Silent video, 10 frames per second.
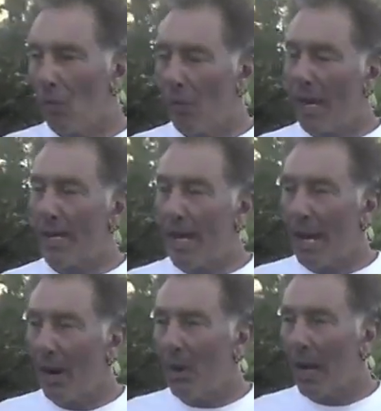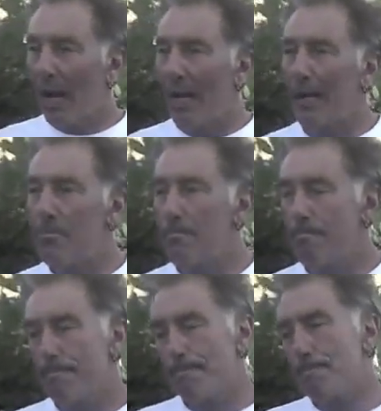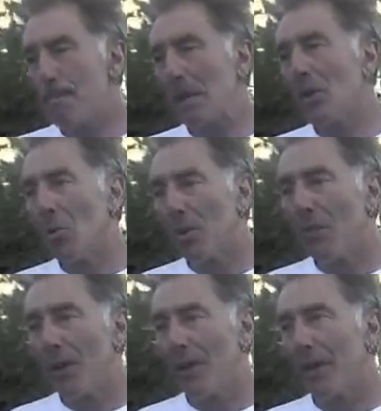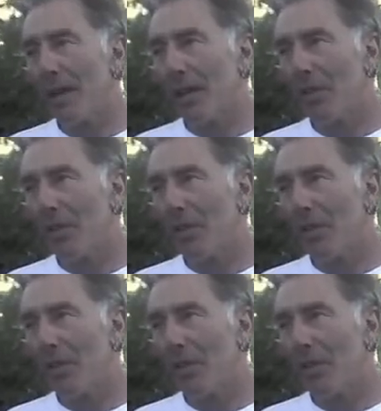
Right now, we're very